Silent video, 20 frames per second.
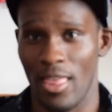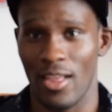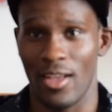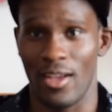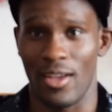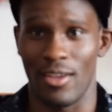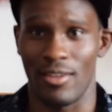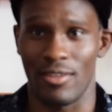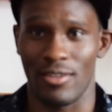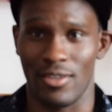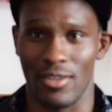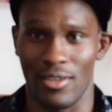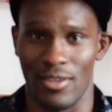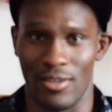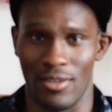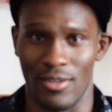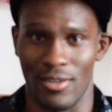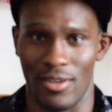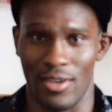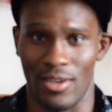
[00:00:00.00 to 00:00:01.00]
And
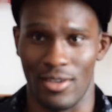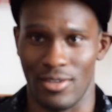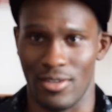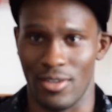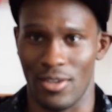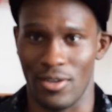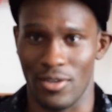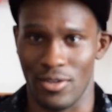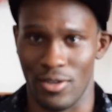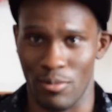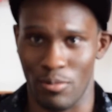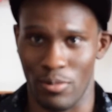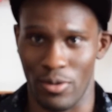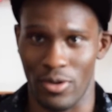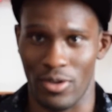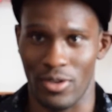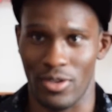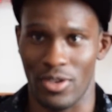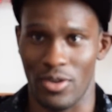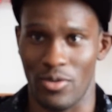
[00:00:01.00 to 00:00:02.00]
so I started
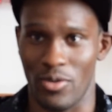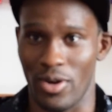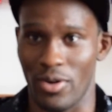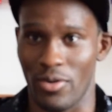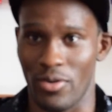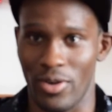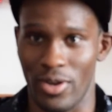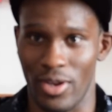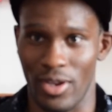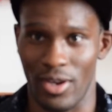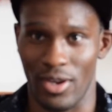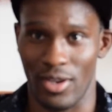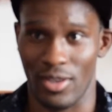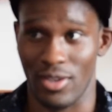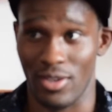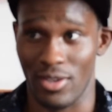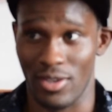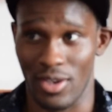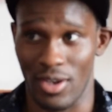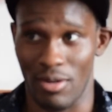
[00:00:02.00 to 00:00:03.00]
supporting Thierry Henry, and at
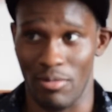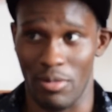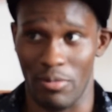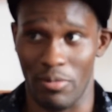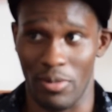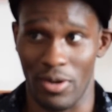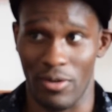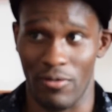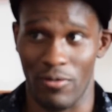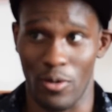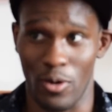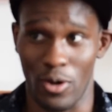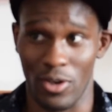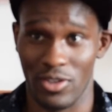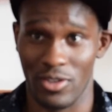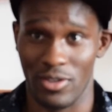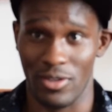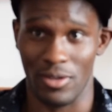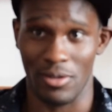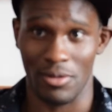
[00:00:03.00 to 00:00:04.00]
the time he played for
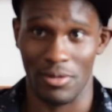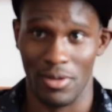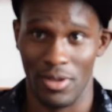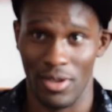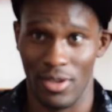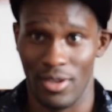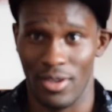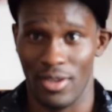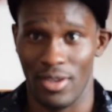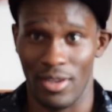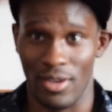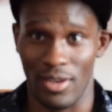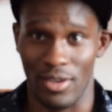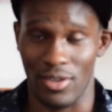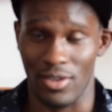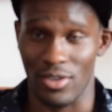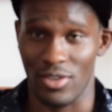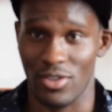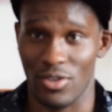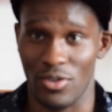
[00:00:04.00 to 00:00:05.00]
Arsenal. I
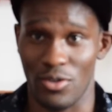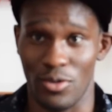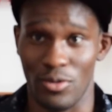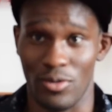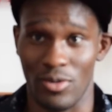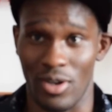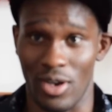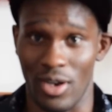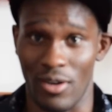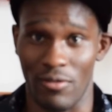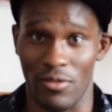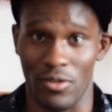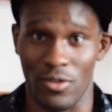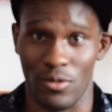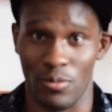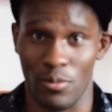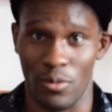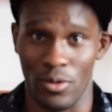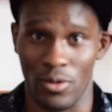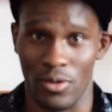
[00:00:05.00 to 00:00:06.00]
just grew to love the
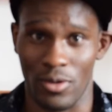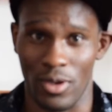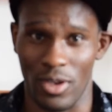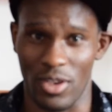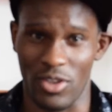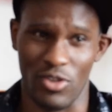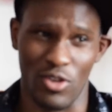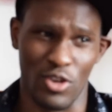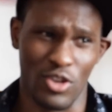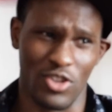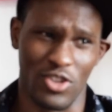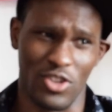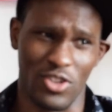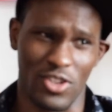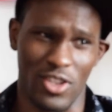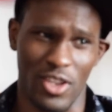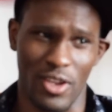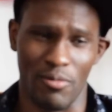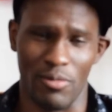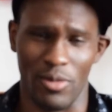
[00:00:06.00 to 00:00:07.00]
sport. And not
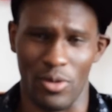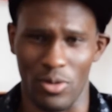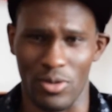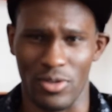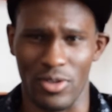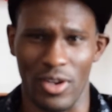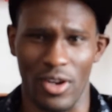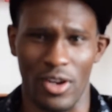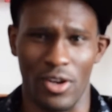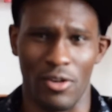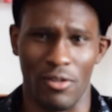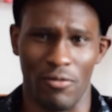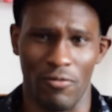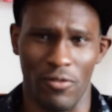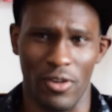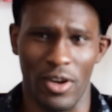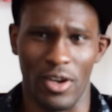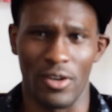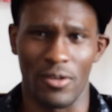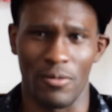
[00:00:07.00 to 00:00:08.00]
just him, there was a lot of
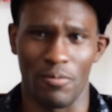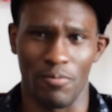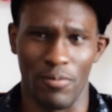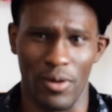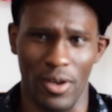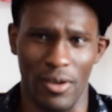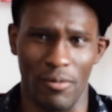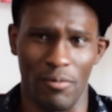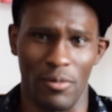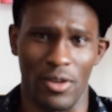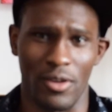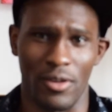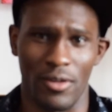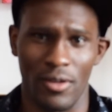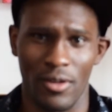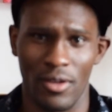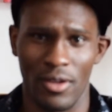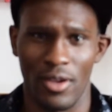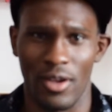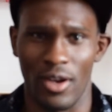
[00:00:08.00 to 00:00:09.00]
other players.
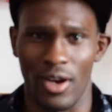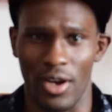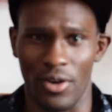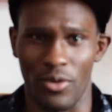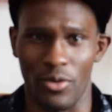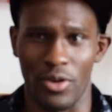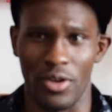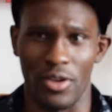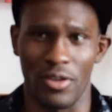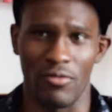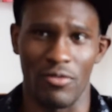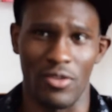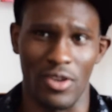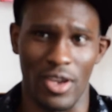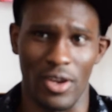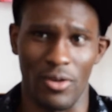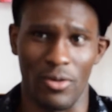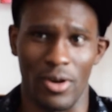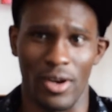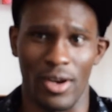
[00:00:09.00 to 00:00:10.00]
Henry,
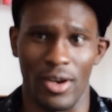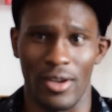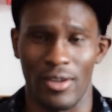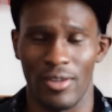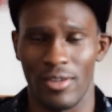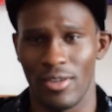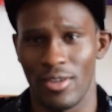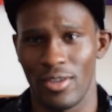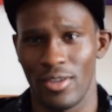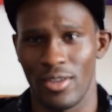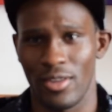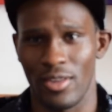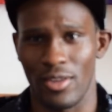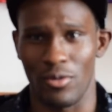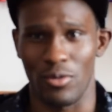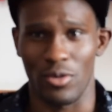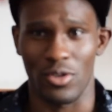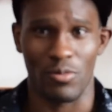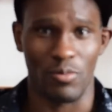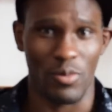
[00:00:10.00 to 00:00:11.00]
Vieira, there was